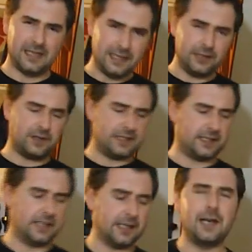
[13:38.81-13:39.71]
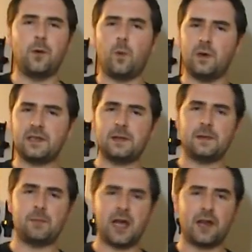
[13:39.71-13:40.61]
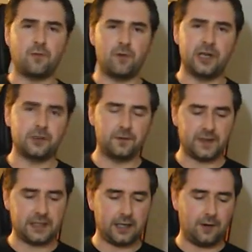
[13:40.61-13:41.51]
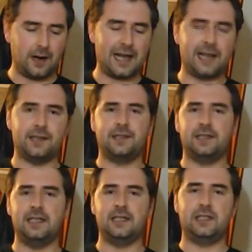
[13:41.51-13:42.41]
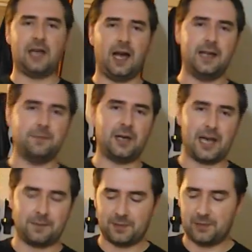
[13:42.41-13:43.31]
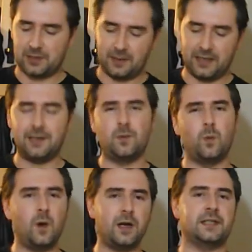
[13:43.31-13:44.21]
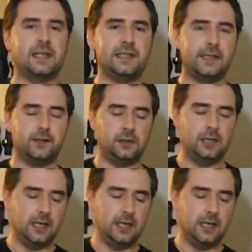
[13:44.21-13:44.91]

Interesting. It wasn't my original video, and the time gaps between it weren't ideal.